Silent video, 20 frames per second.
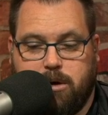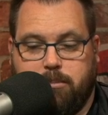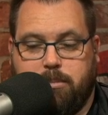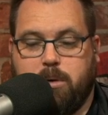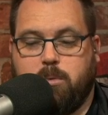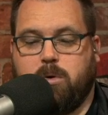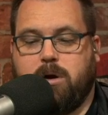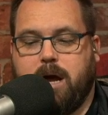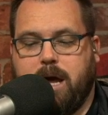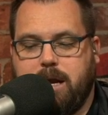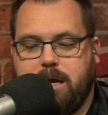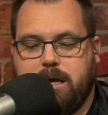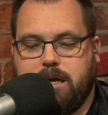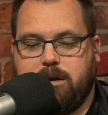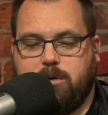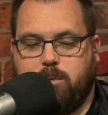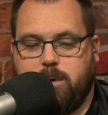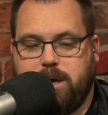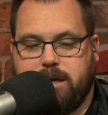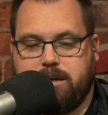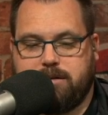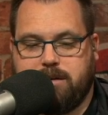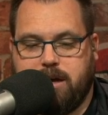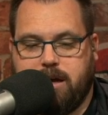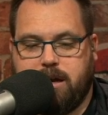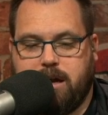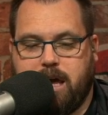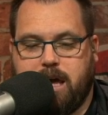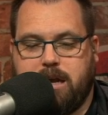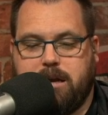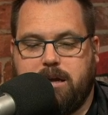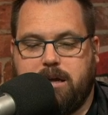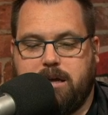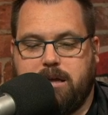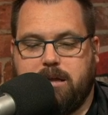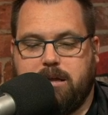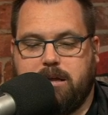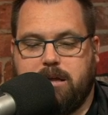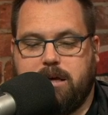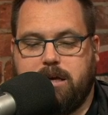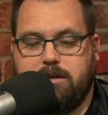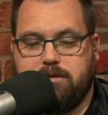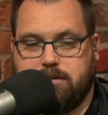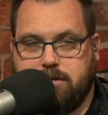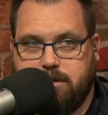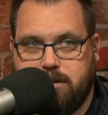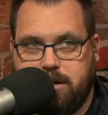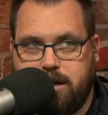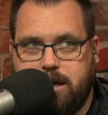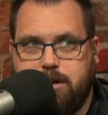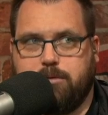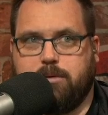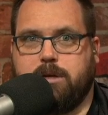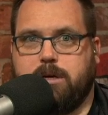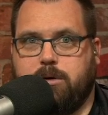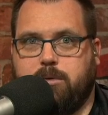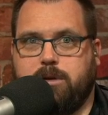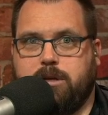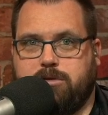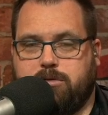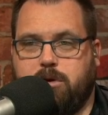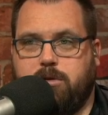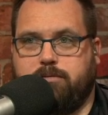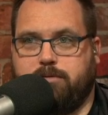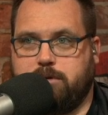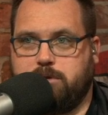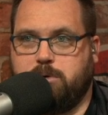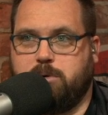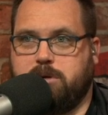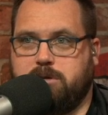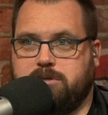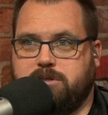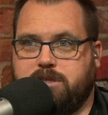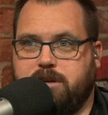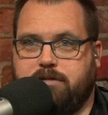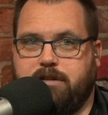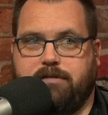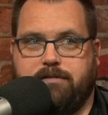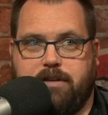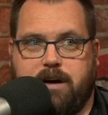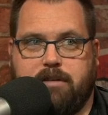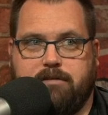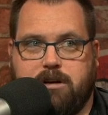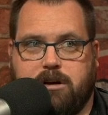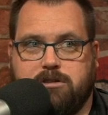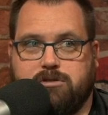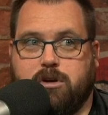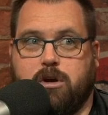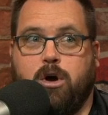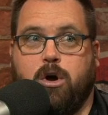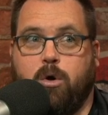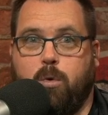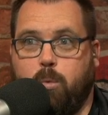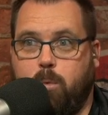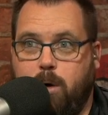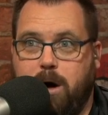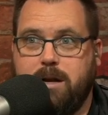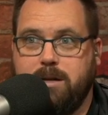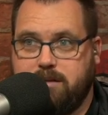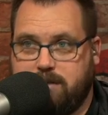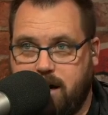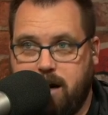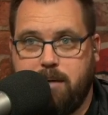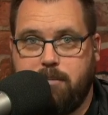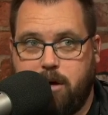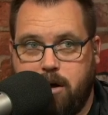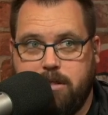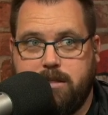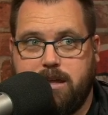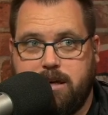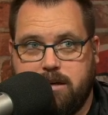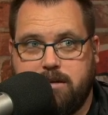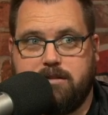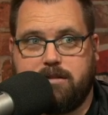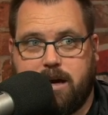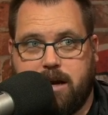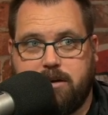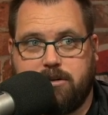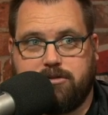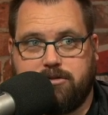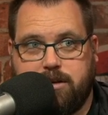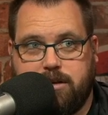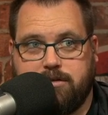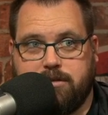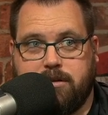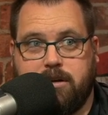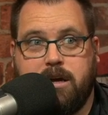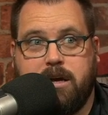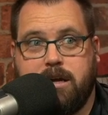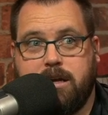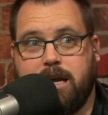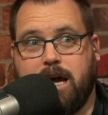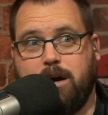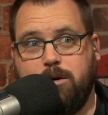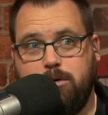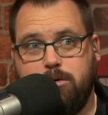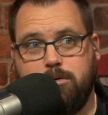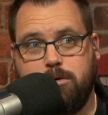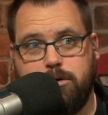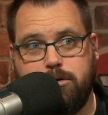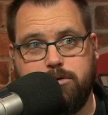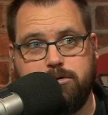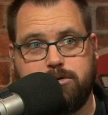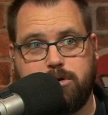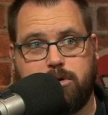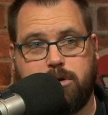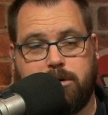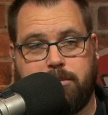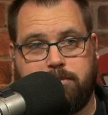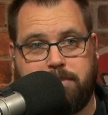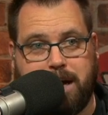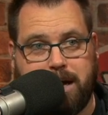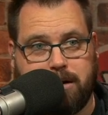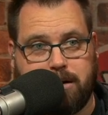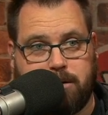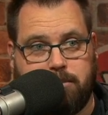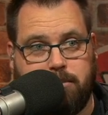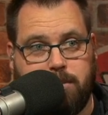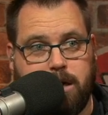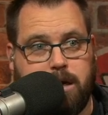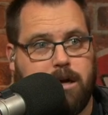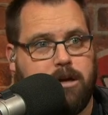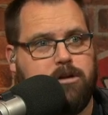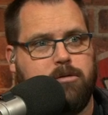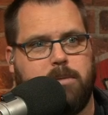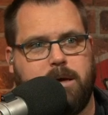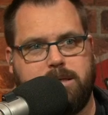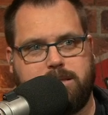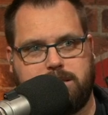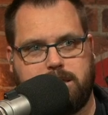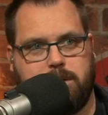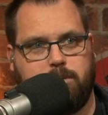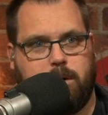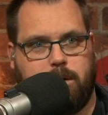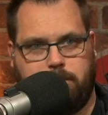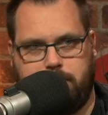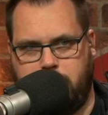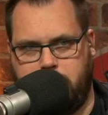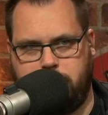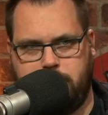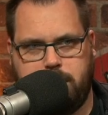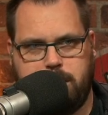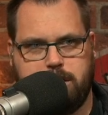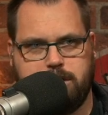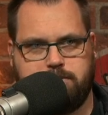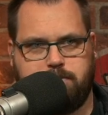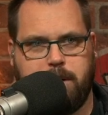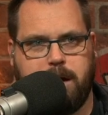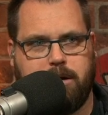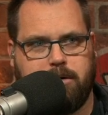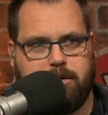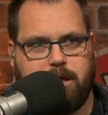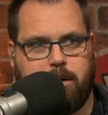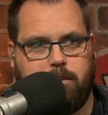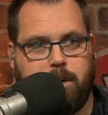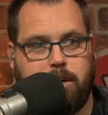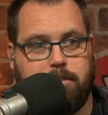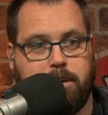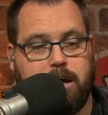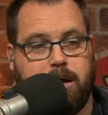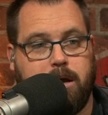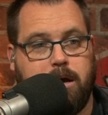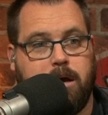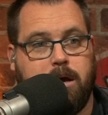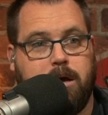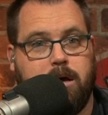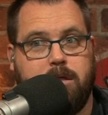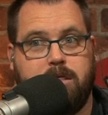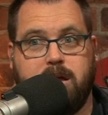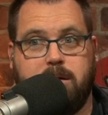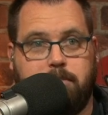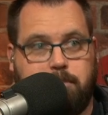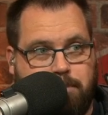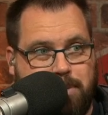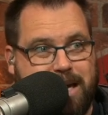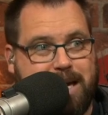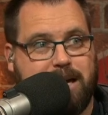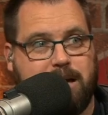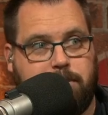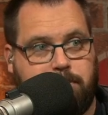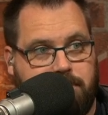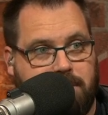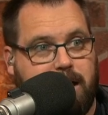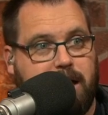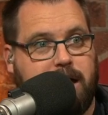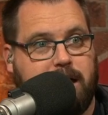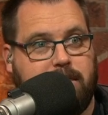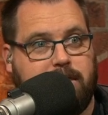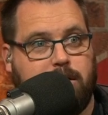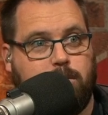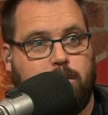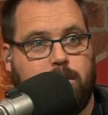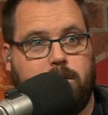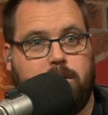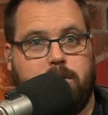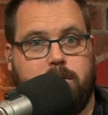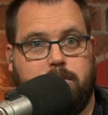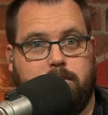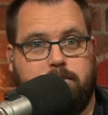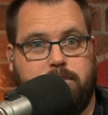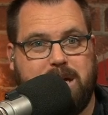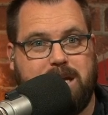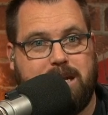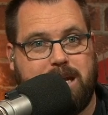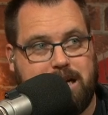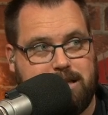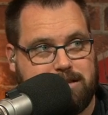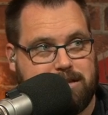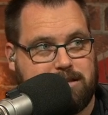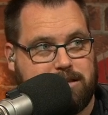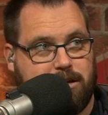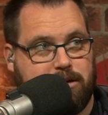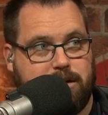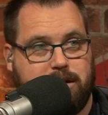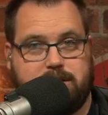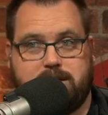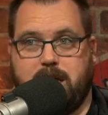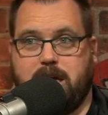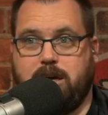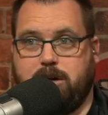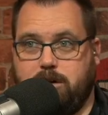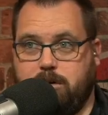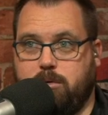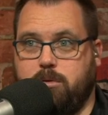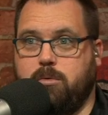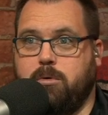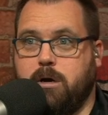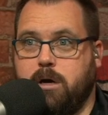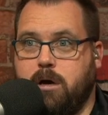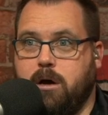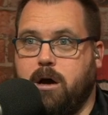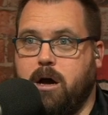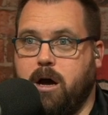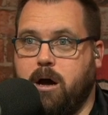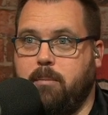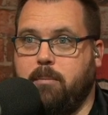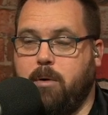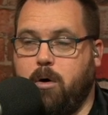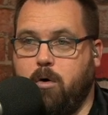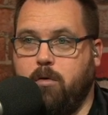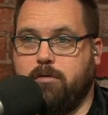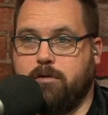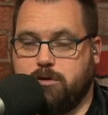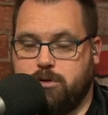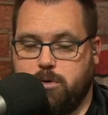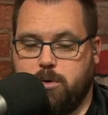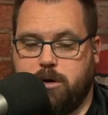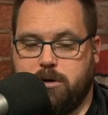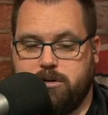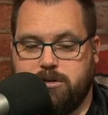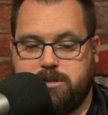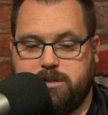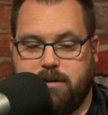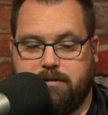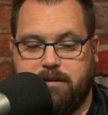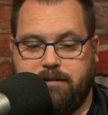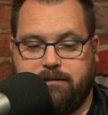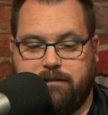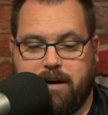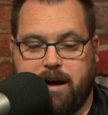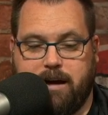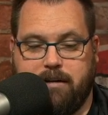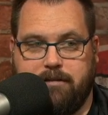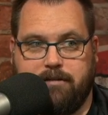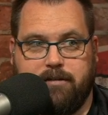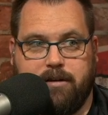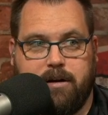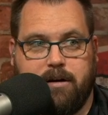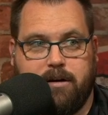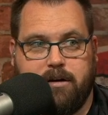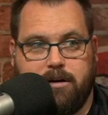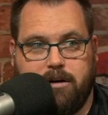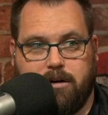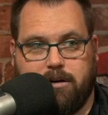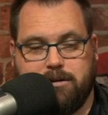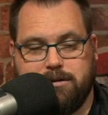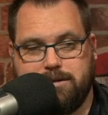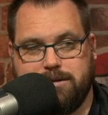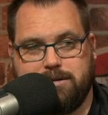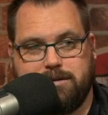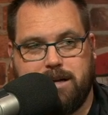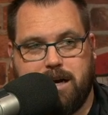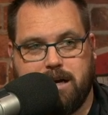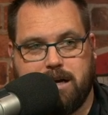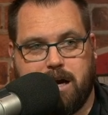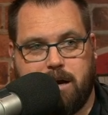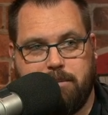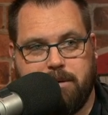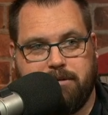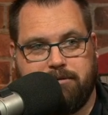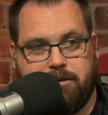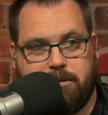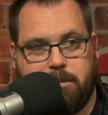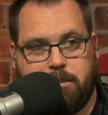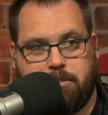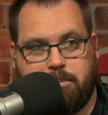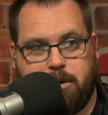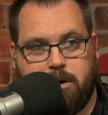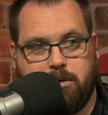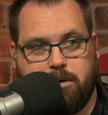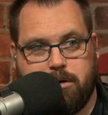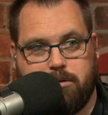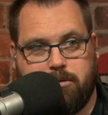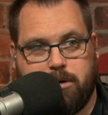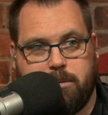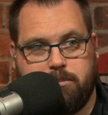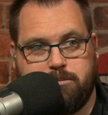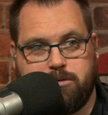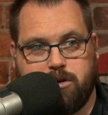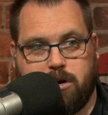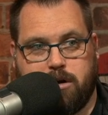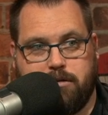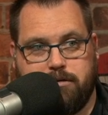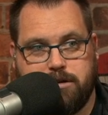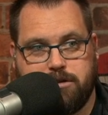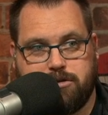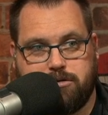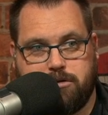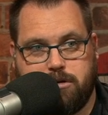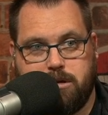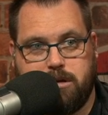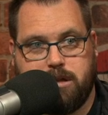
But we're heading into week ten, and he's literally only thrown for two hundred seventy-five yards one time on the entire season. Now you lose Odell Beckham, and you might say, well, maybe he's better that way. But the big play that will be necessary to take you up over two hundred seventy-five yards, it's not coming from a broken rib Jarvis.